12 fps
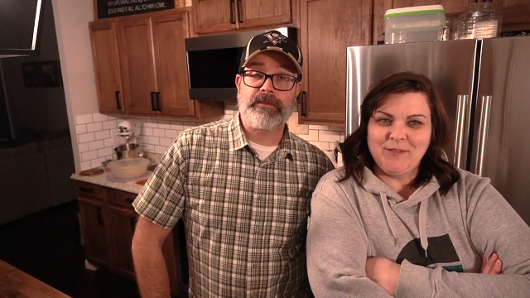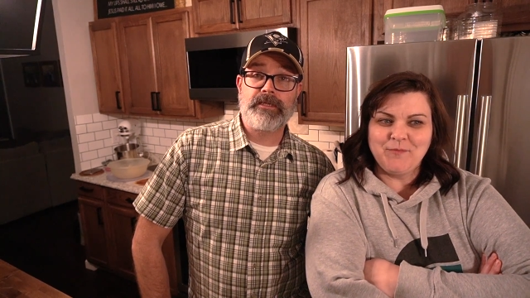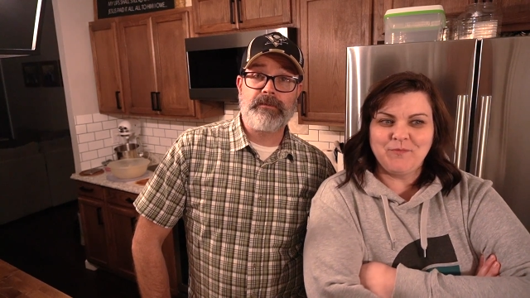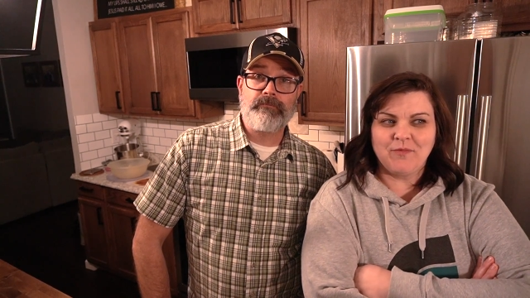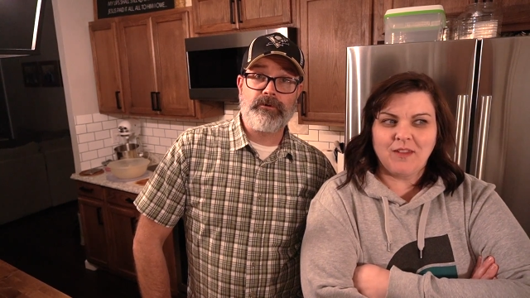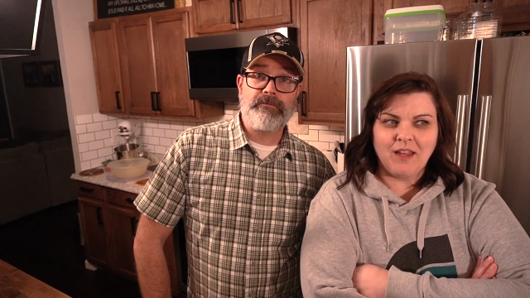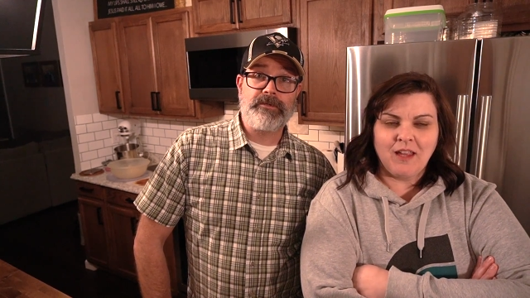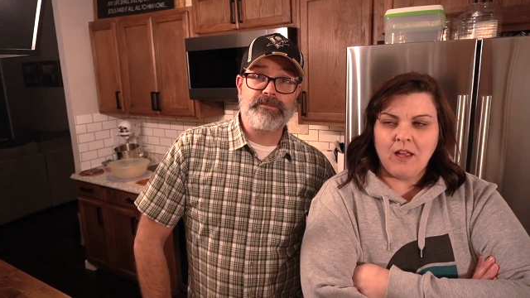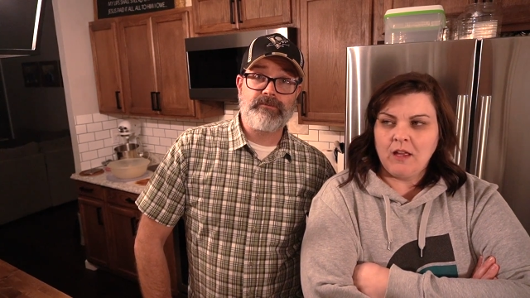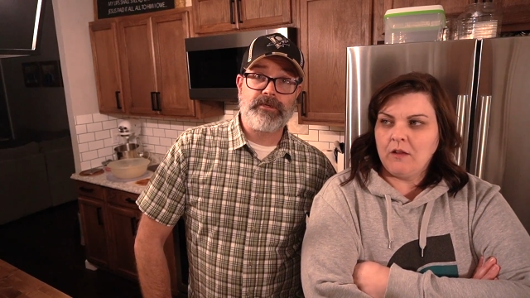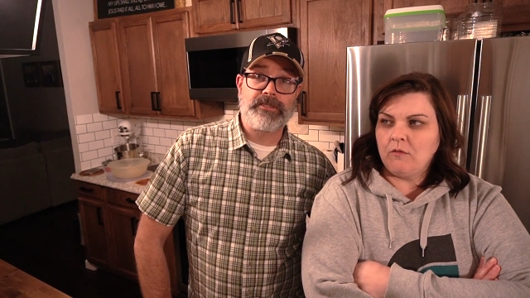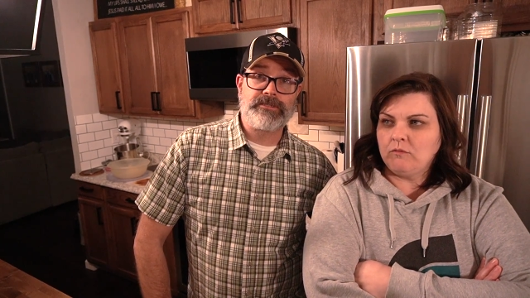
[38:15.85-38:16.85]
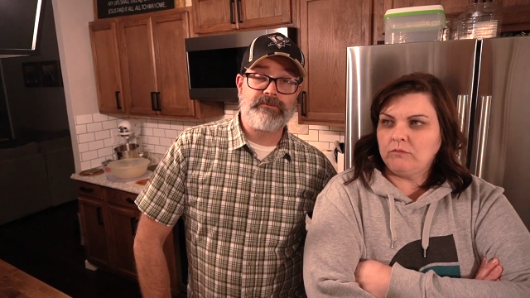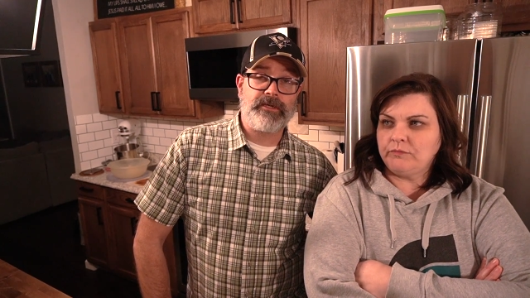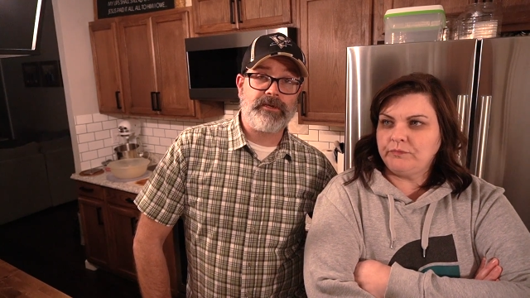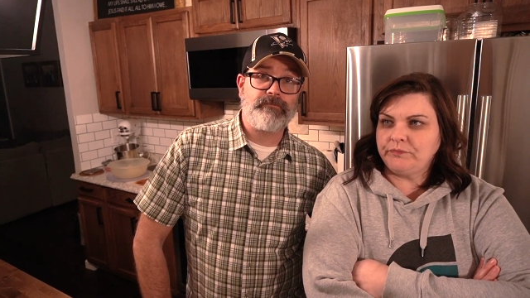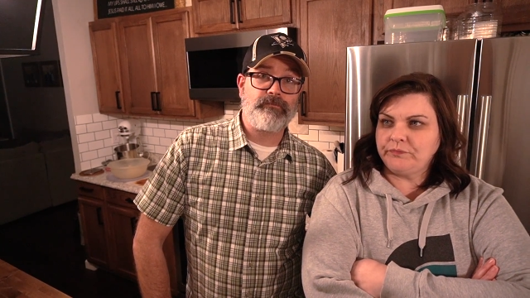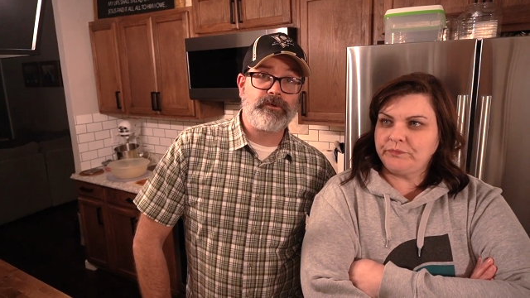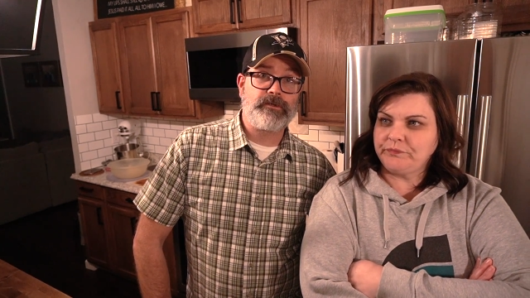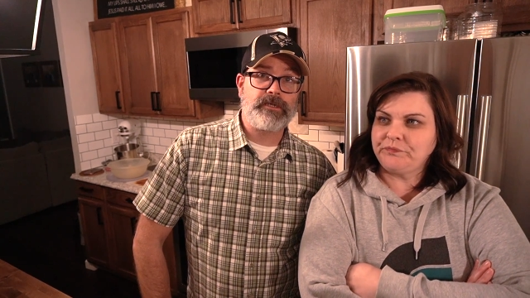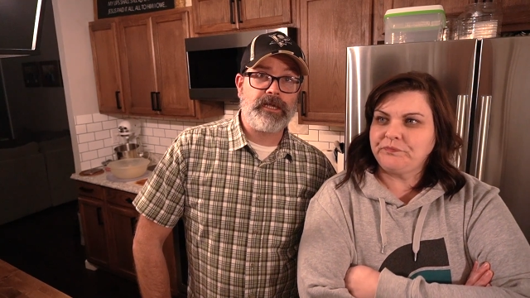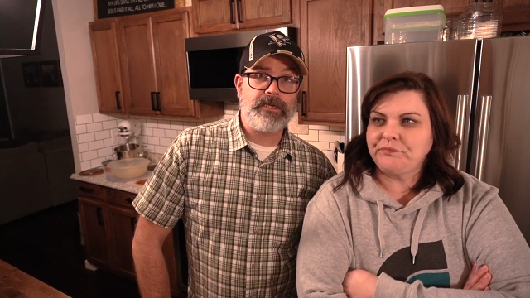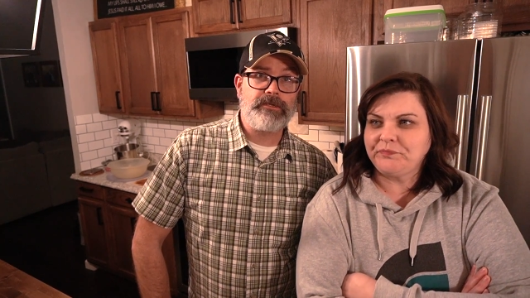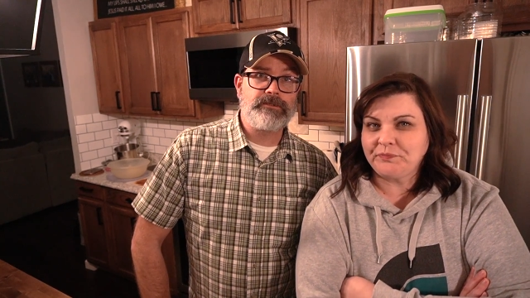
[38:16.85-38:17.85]
Speaker 1: From the previous ones, we were
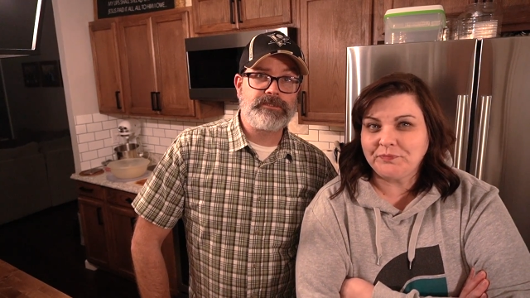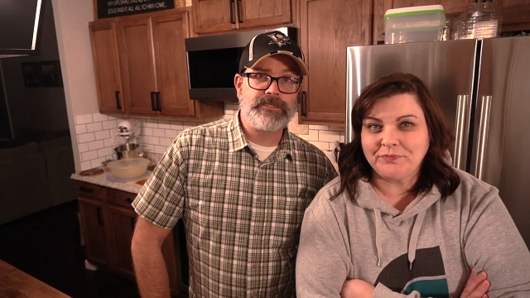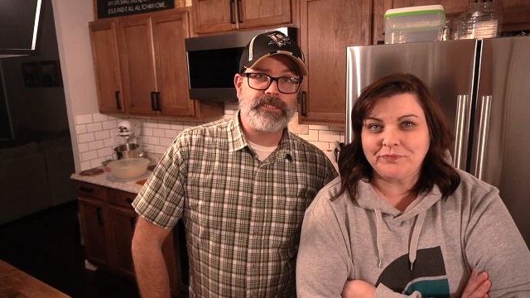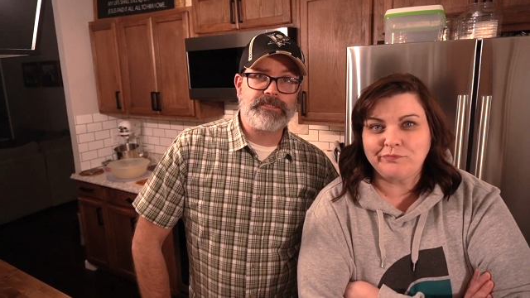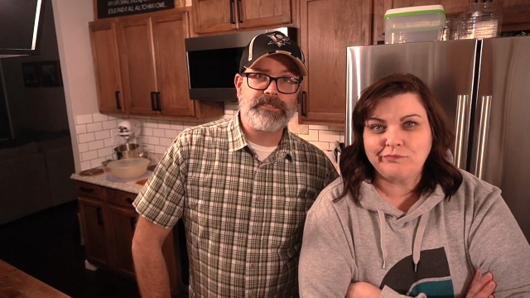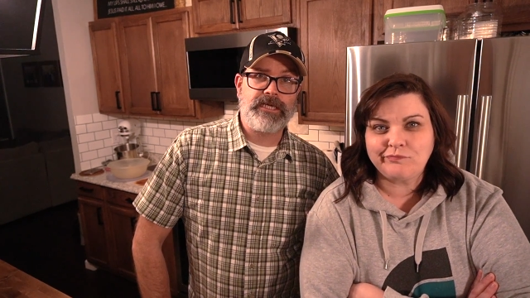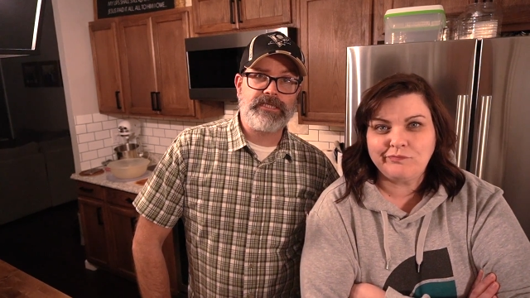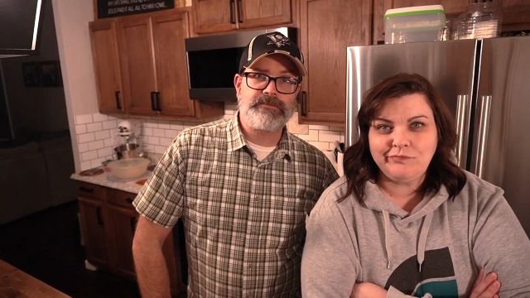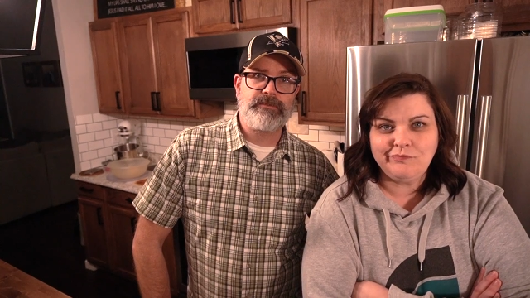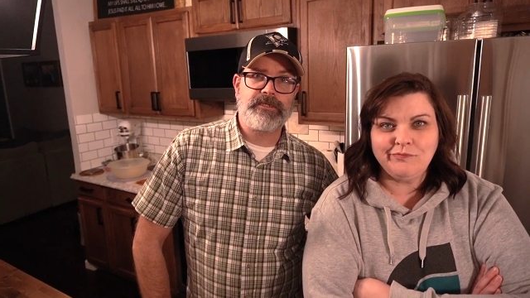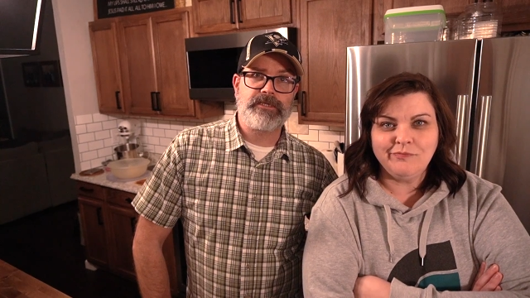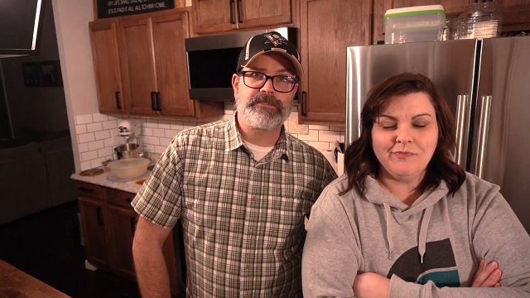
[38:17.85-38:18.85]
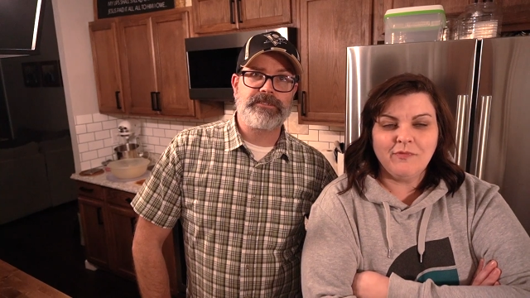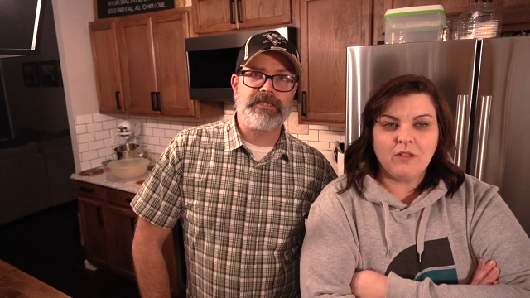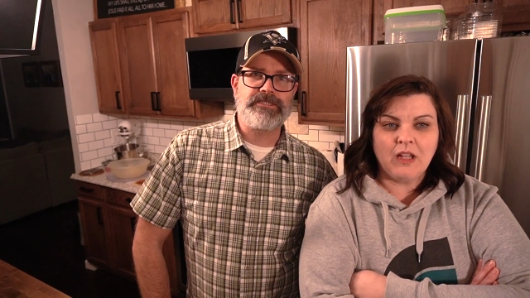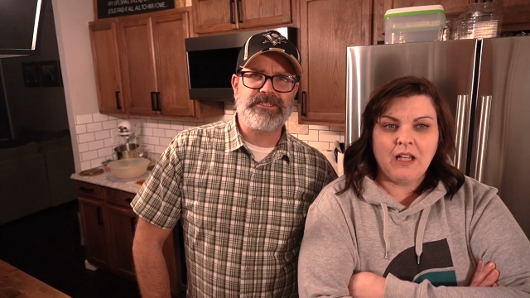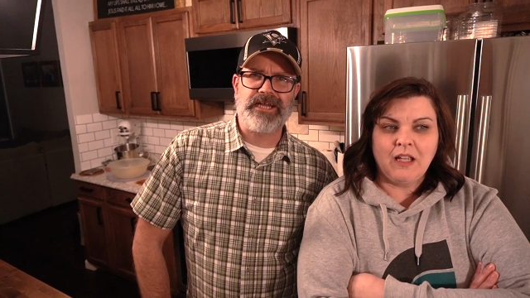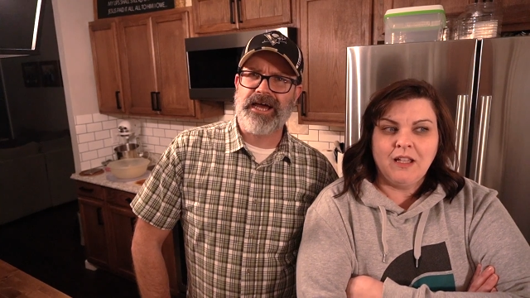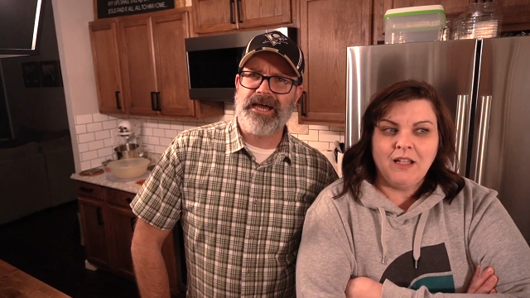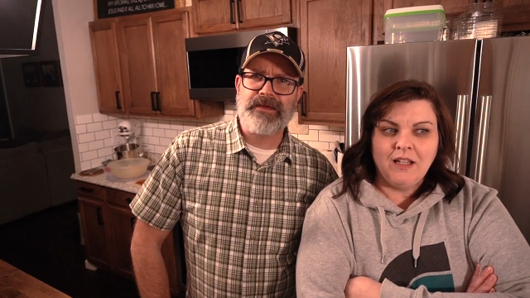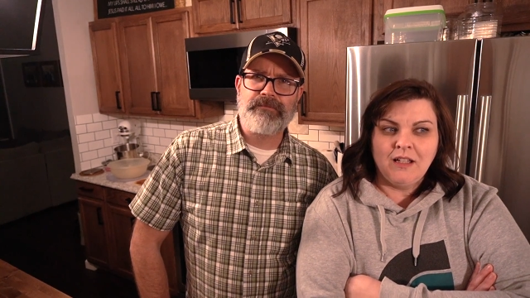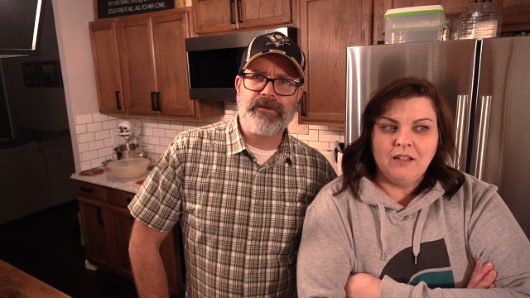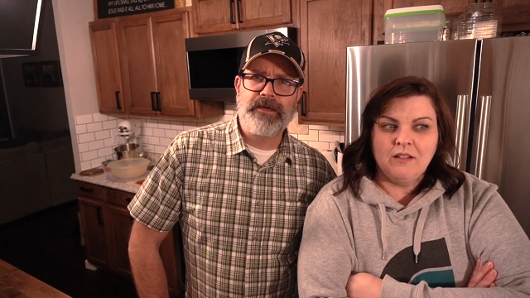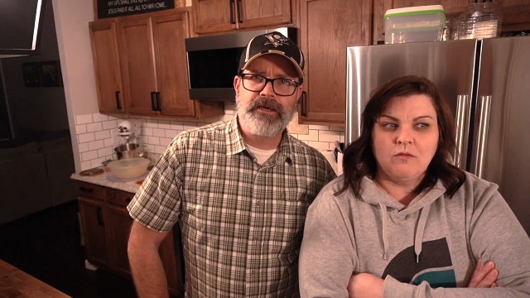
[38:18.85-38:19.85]
kind of doing six days because each
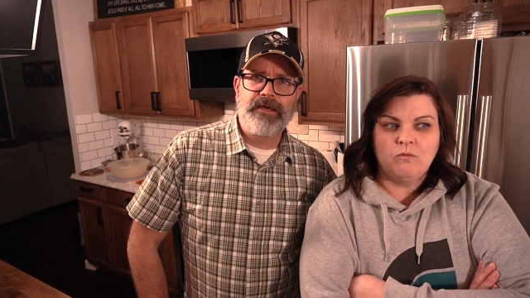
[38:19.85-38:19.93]
time